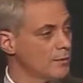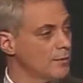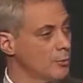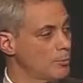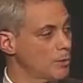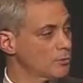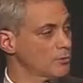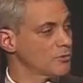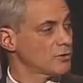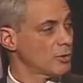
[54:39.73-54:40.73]
They'll be under
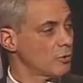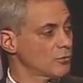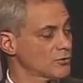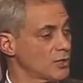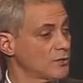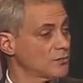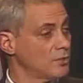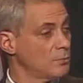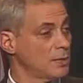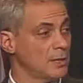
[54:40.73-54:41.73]
the oversight of
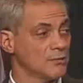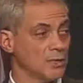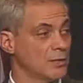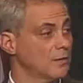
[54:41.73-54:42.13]
CPS.